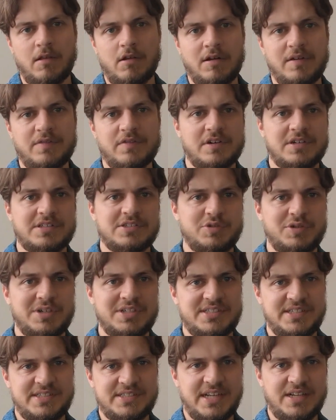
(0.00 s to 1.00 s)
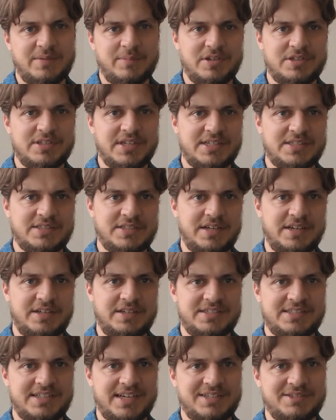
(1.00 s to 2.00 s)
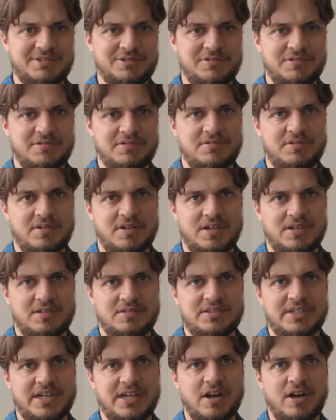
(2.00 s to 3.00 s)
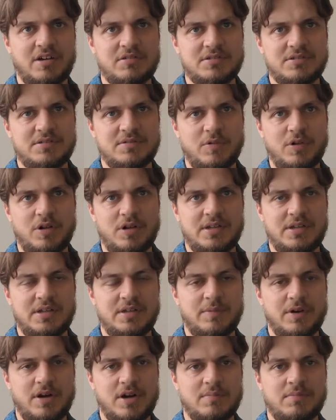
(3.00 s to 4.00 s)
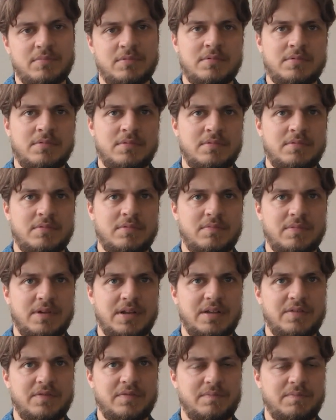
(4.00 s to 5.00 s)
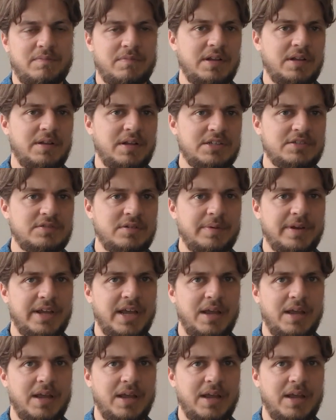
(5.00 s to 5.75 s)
However, as soon as these animals actually decide to check out the wall in the barn, when they actually